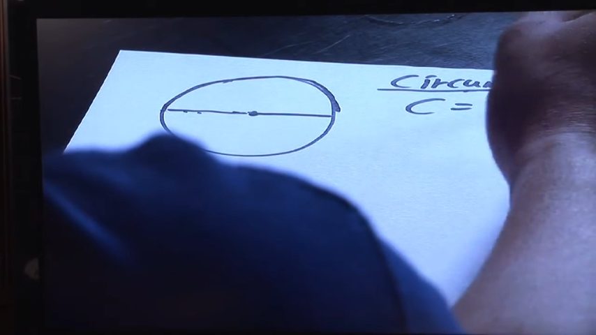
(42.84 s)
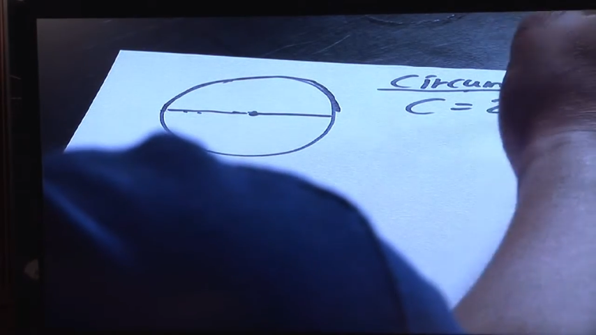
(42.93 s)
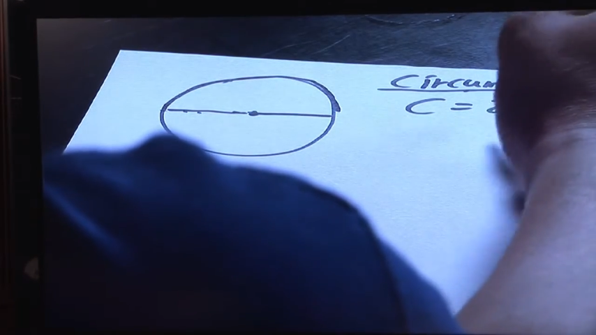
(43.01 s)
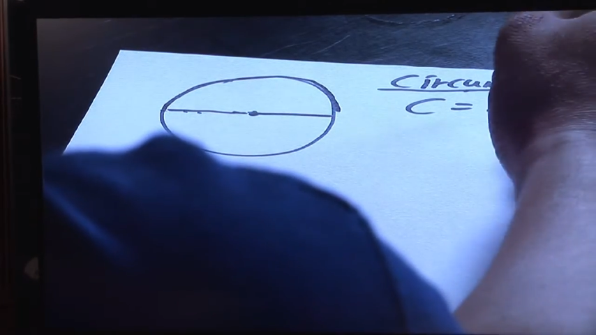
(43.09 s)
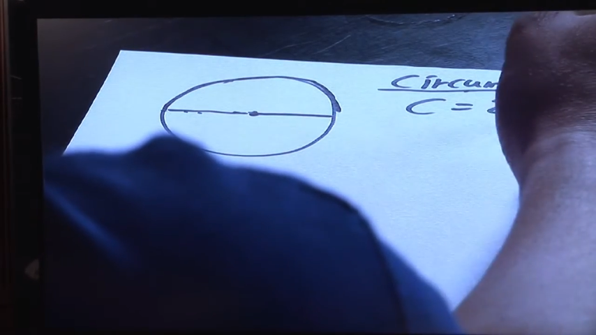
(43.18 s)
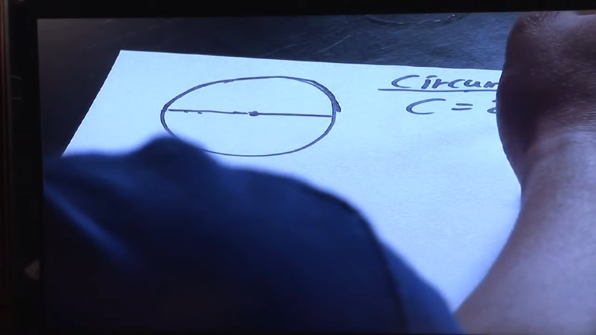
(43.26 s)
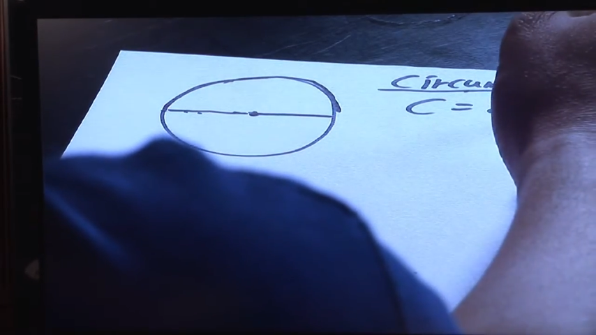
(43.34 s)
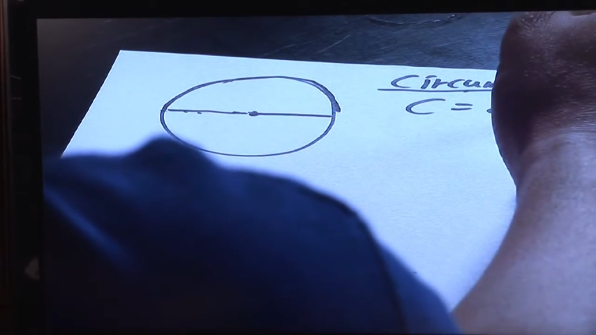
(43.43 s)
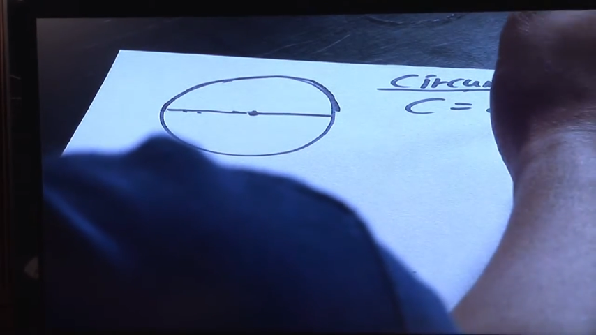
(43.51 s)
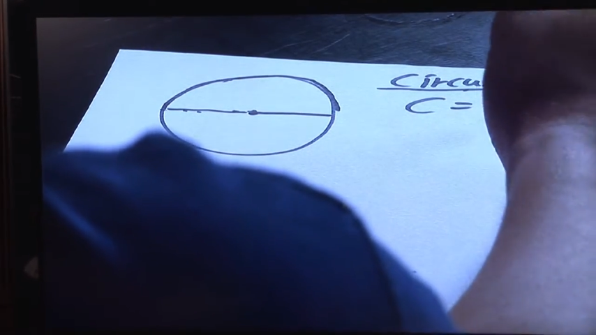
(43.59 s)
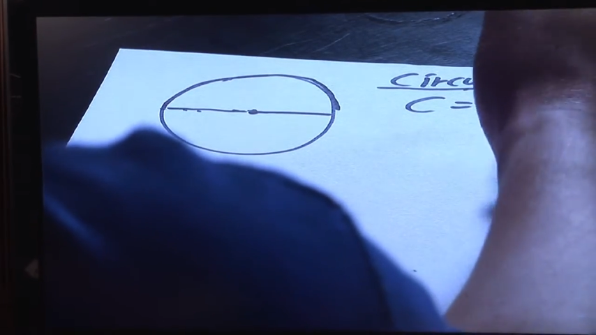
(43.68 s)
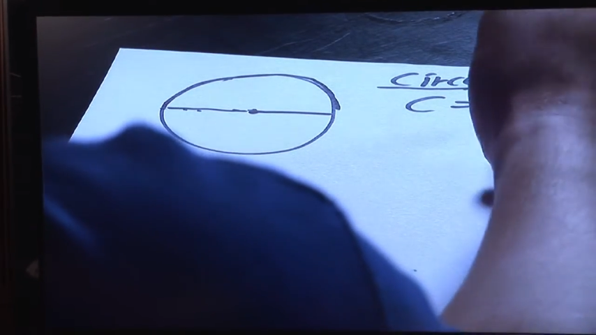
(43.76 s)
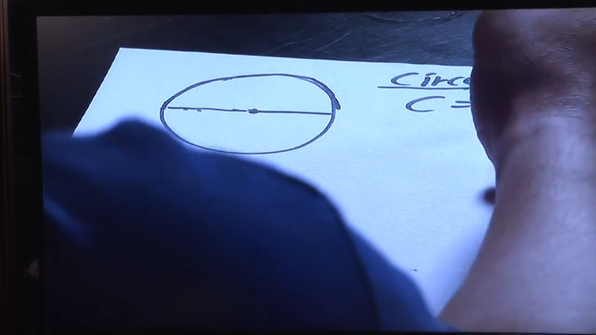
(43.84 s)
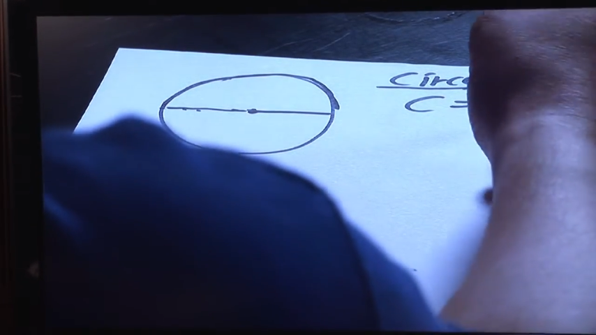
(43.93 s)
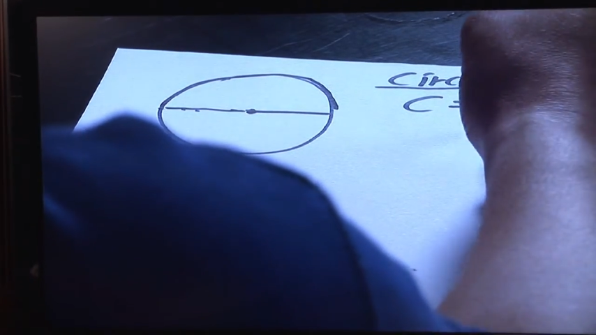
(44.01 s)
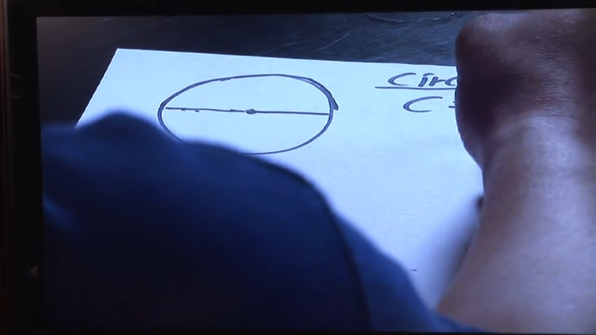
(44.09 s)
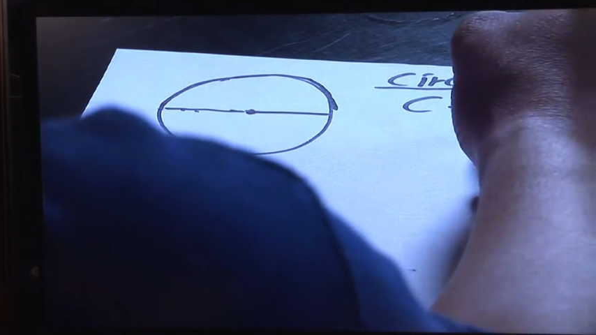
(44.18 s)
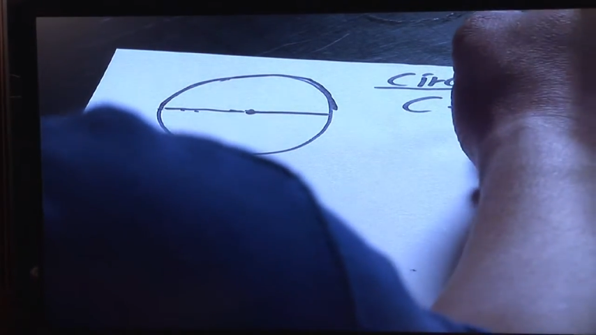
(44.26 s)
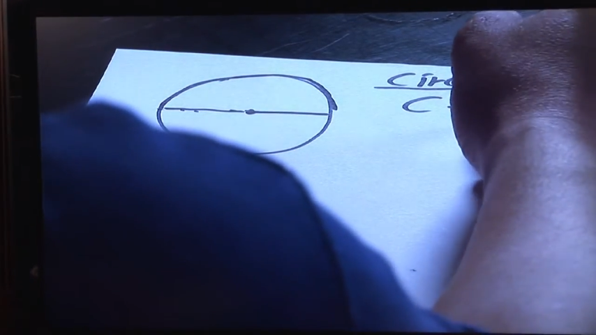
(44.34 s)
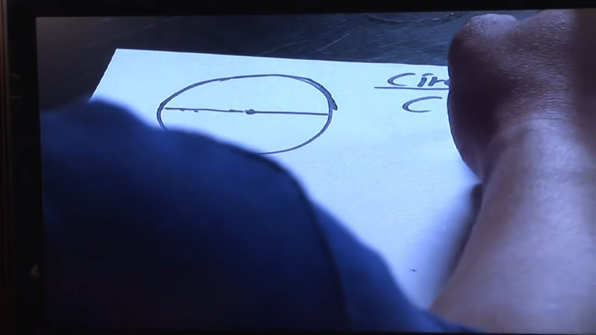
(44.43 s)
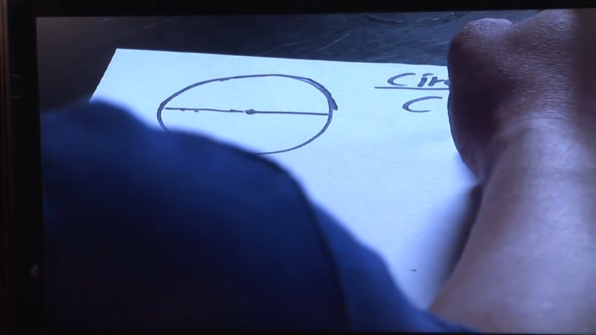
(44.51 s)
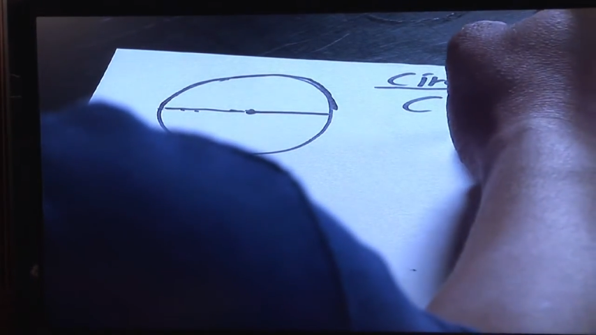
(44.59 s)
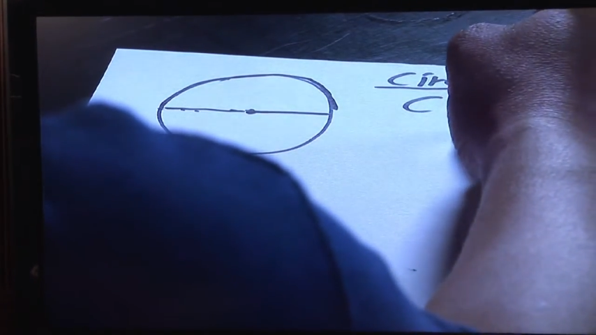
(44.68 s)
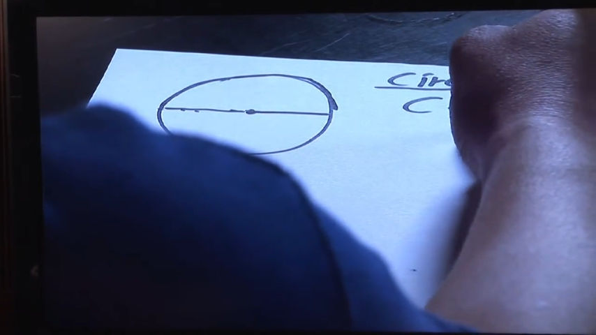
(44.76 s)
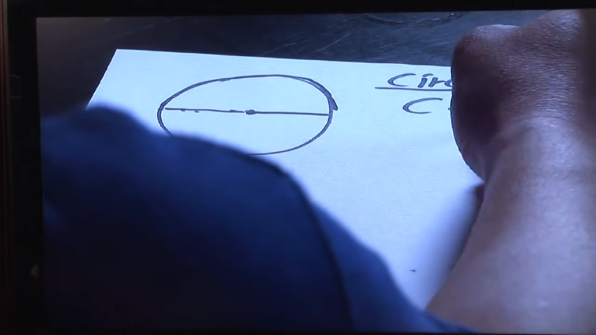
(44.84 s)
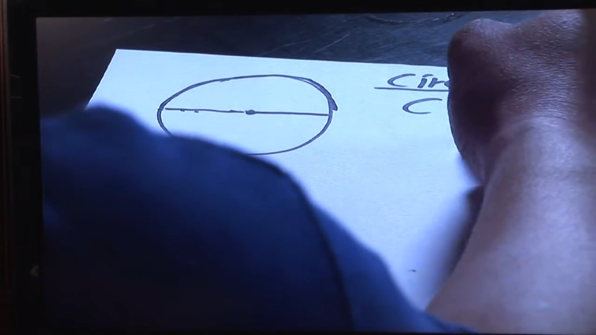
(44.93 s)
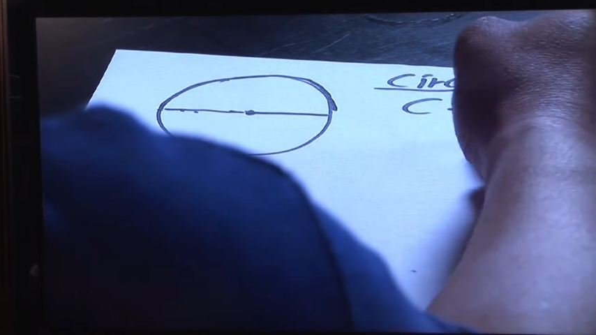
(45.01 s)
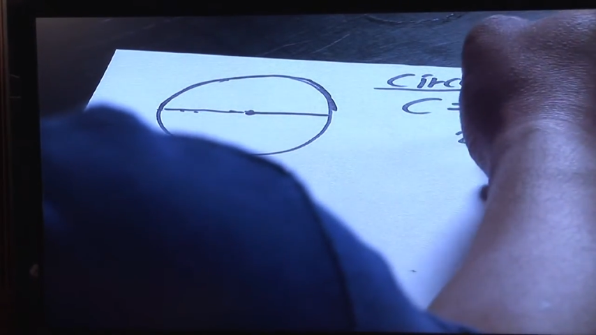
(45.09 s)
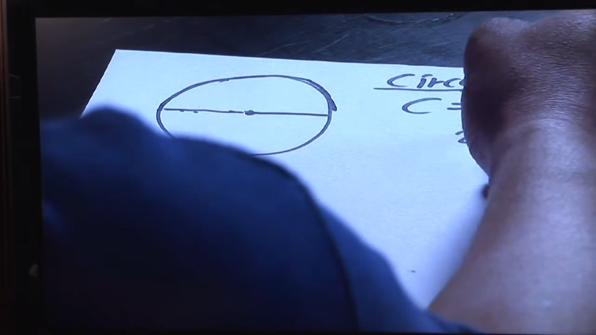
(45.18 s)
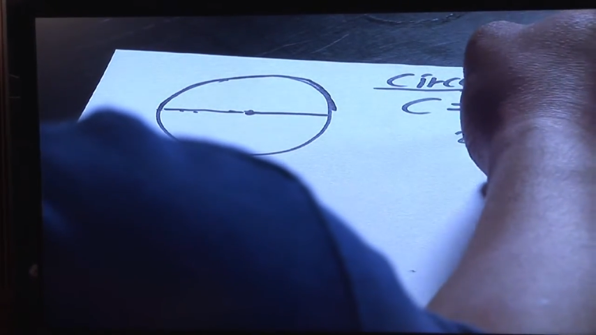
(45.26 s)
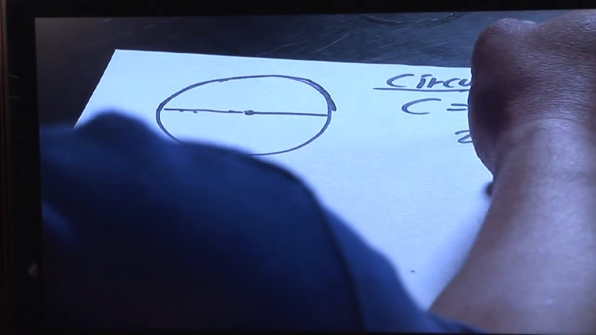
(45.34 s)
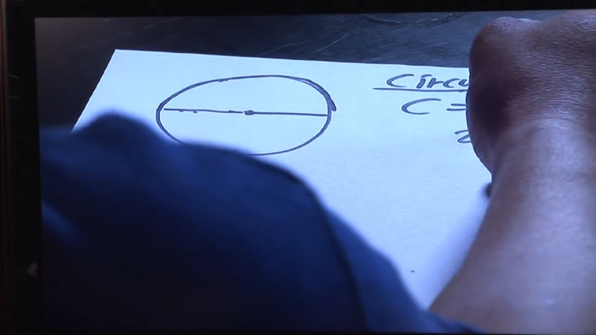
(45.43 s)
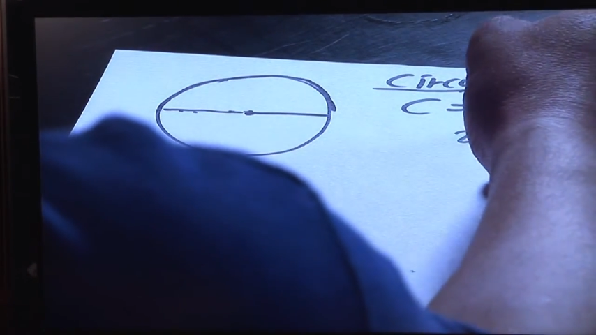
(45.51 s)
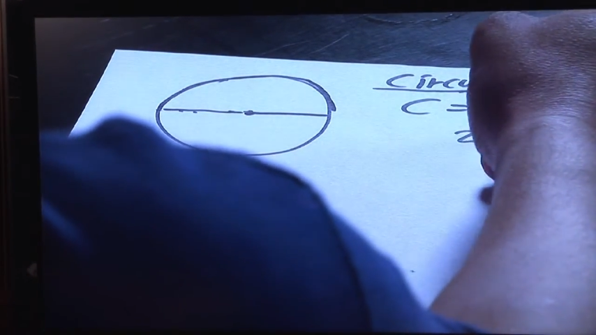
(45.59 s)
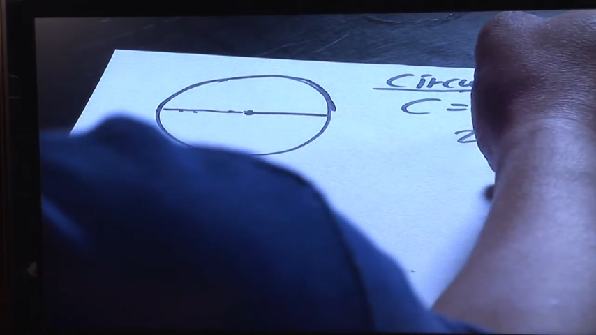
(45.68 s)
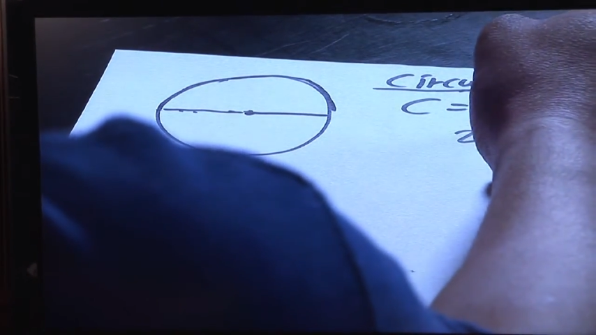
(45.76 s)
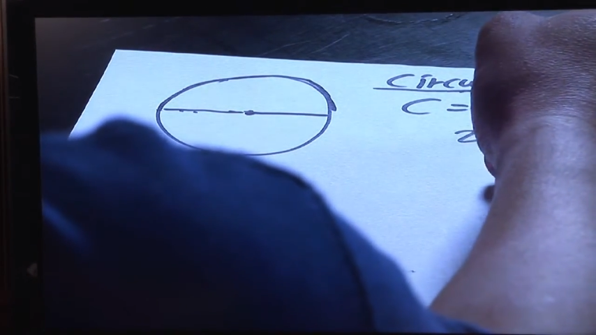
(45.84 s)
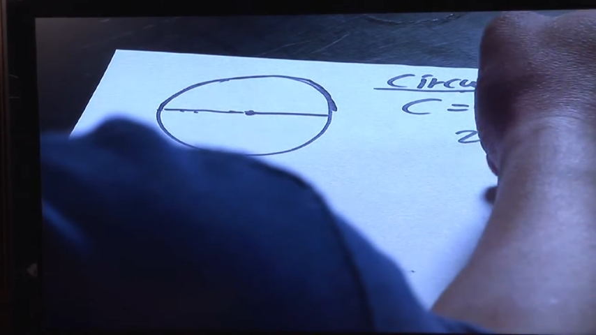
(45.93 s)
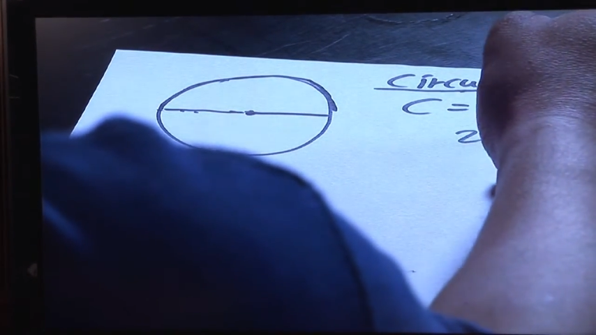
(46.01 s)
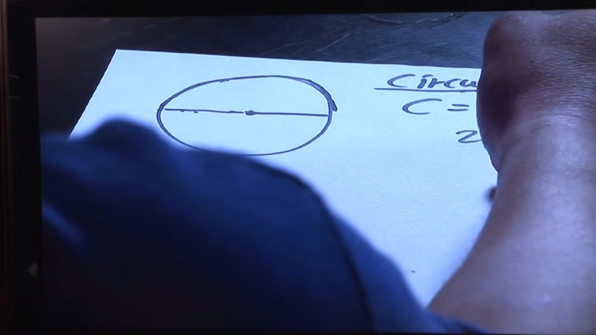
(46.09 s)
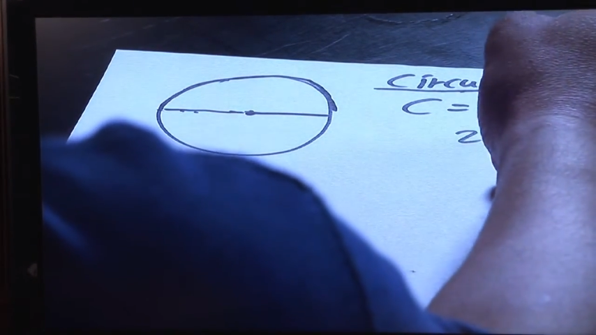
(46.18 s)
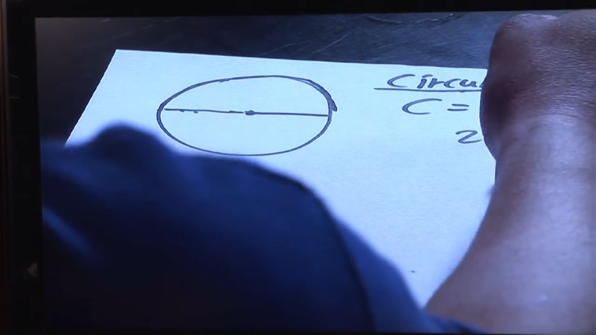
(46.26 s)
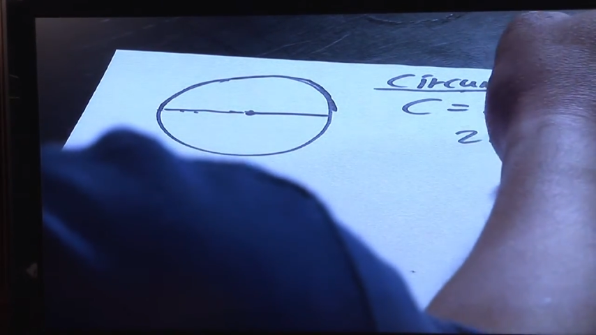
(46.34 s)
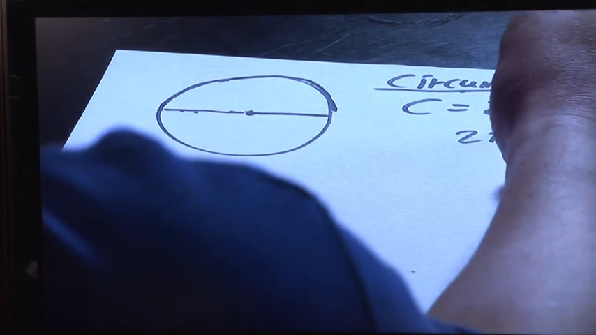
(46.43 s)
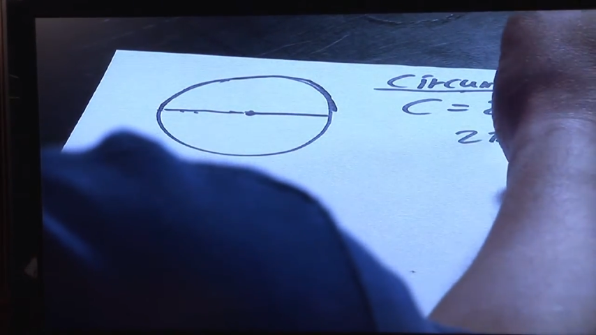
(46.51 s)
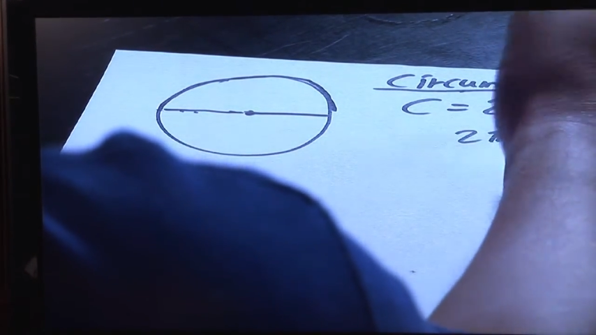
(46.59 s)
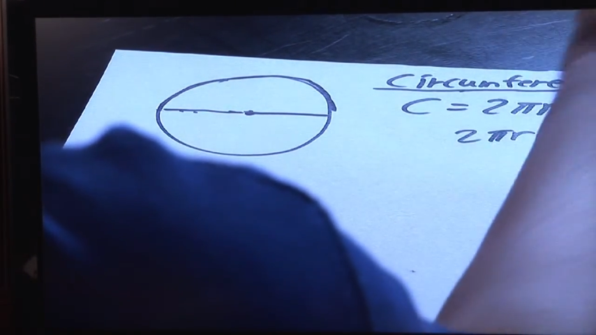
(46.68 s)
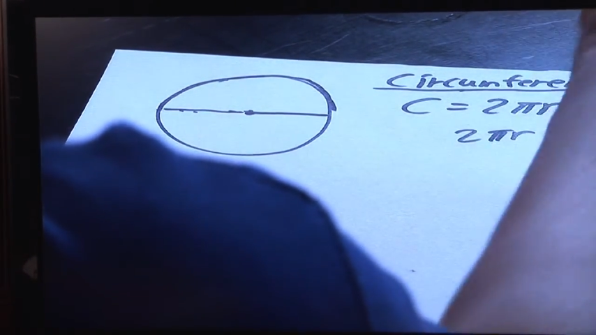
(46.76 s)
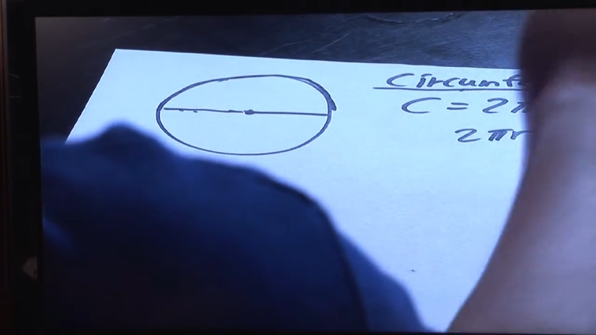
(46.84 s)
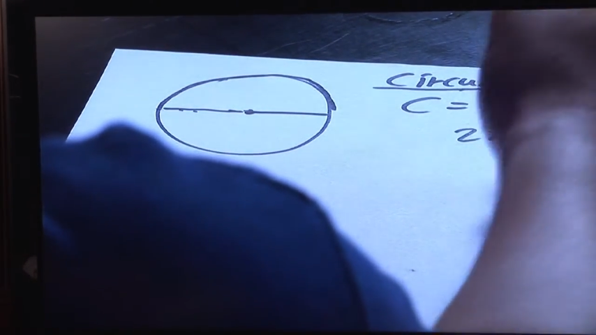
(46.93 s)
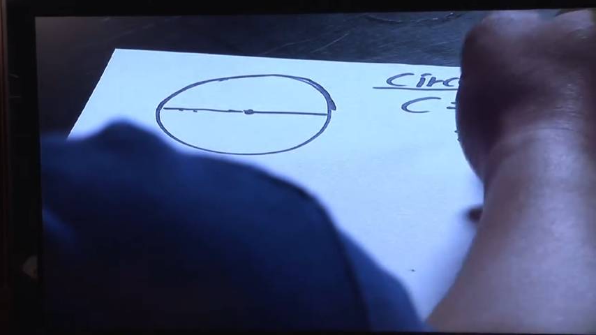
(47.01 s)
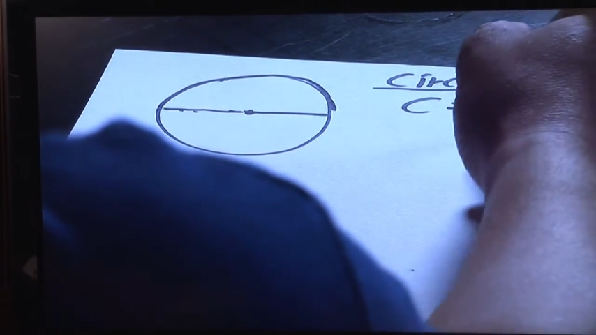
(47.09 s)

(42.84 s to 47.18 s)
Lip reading: Nobody's mouth can be seen.